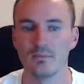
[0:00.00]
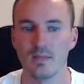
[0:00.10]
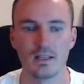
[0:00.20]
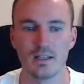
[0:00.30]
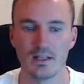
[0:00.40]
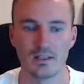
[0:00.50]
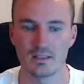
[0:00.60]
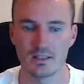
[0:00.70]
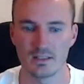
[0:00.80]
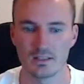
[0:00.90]
Any air
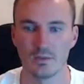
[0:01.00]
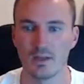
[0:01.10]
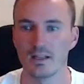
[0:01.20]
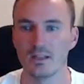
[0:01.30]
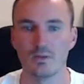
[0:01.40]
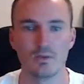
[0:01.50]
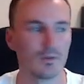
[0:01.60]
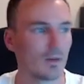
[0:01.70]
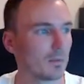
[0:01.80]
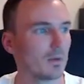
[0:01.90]
is like so likely to give
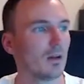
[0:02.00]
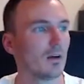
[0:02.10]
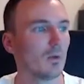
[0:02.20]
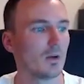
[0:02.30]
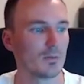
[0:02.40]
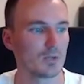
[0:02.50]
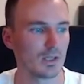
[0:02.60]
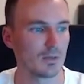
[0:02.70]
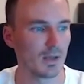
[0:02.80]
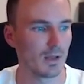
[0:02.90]
up when I'm checking back